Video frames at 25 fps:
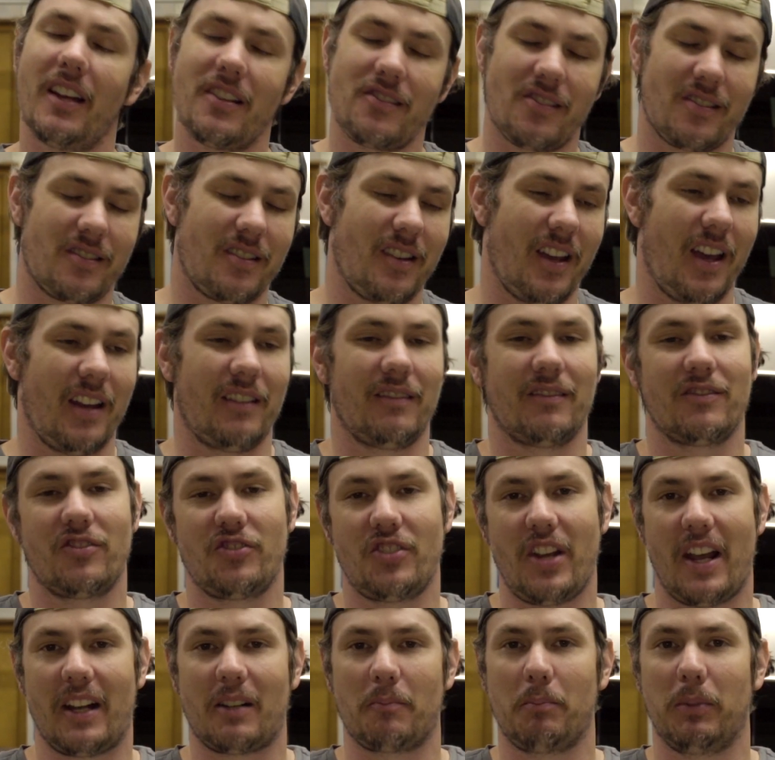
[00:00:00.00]
As I said,
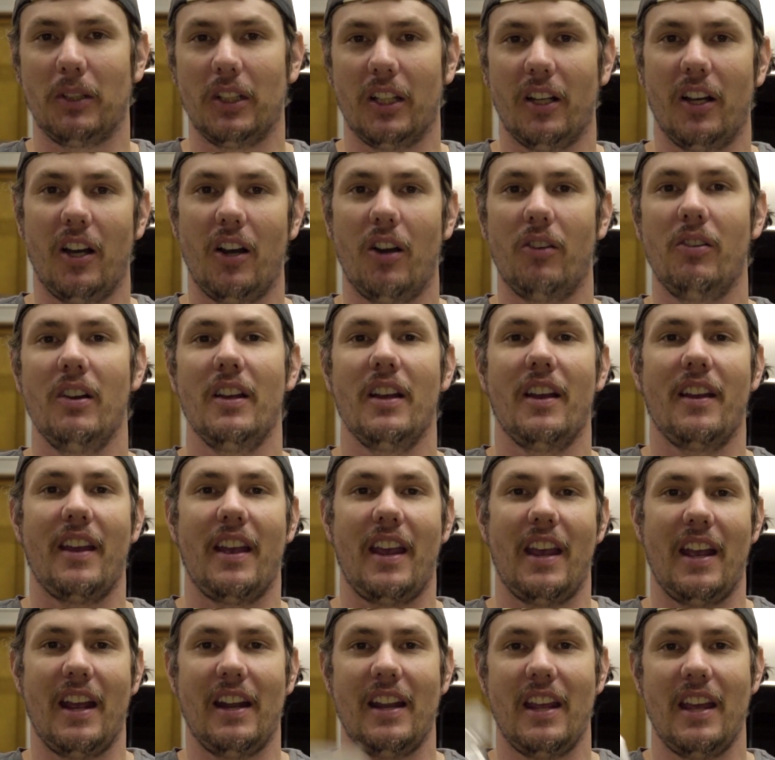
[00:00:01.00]
check below.
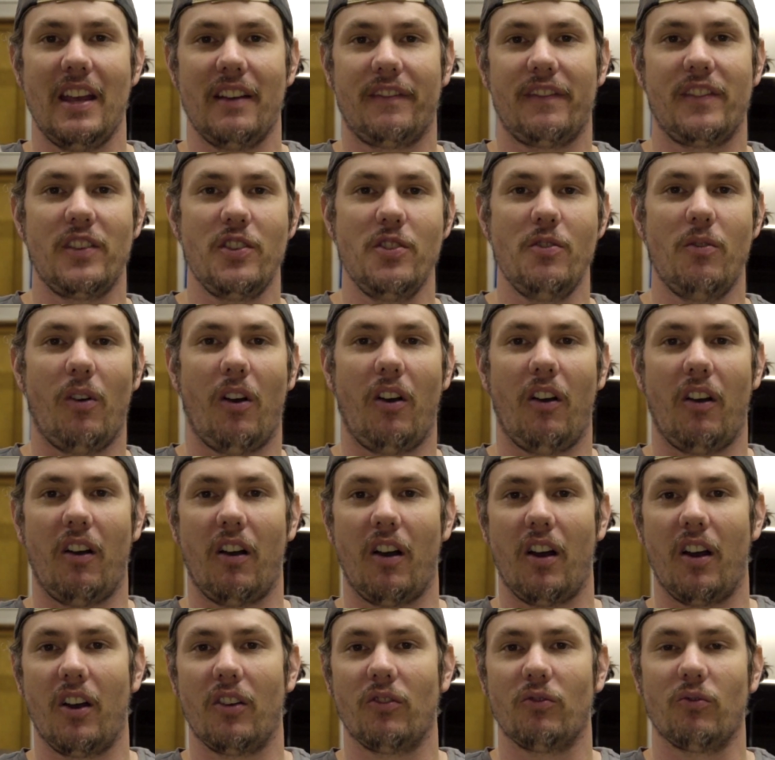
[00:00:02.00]
And if you
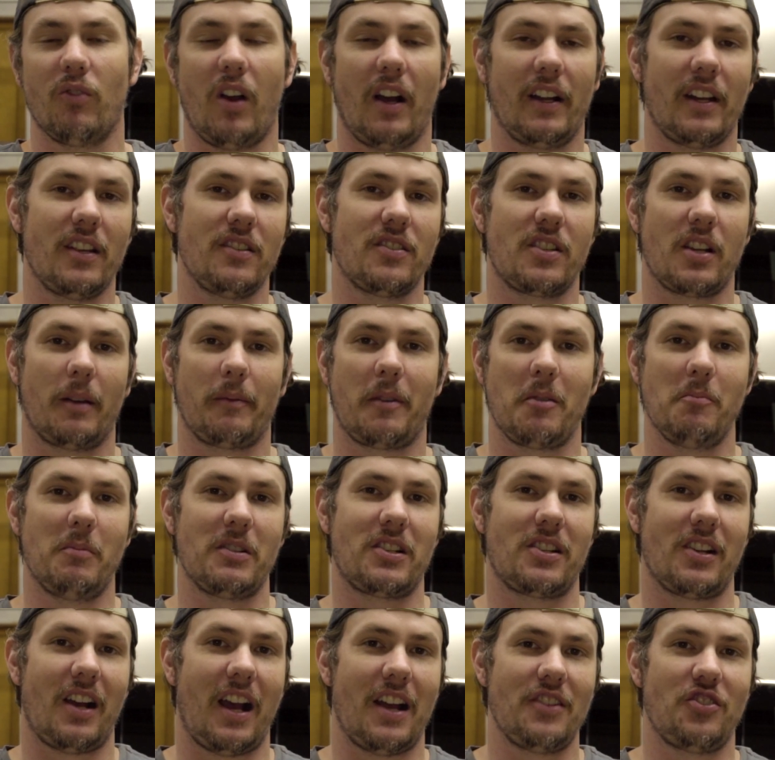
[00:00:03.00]
are running something
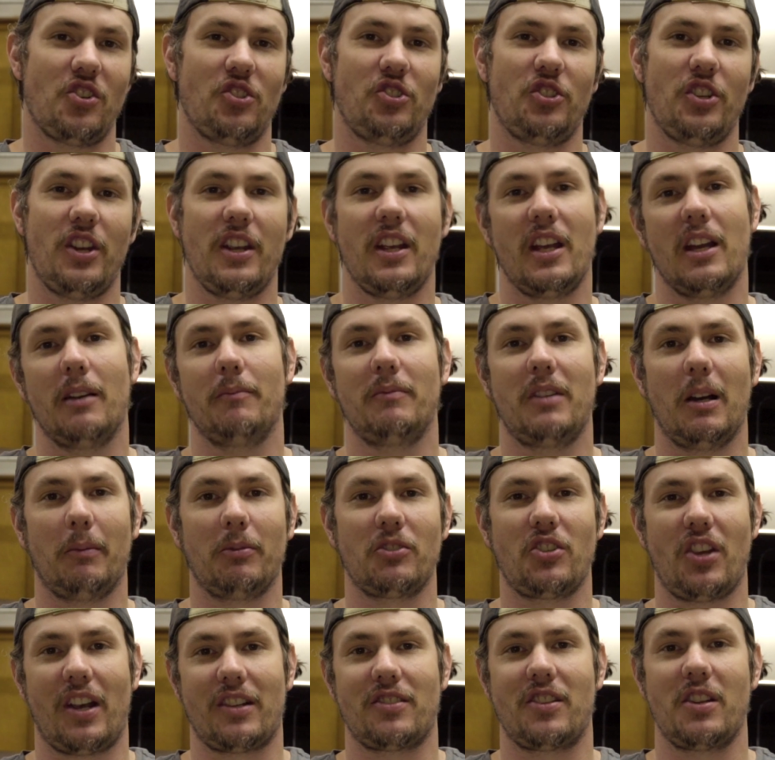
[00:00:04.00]
besides a GM,
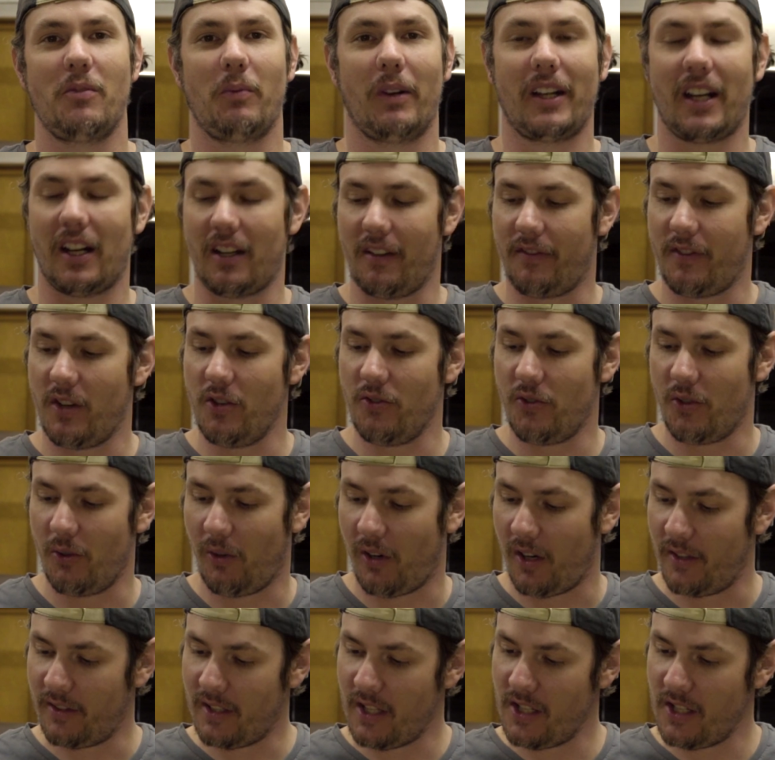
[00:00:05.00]
double check, see what kind of fuse you are.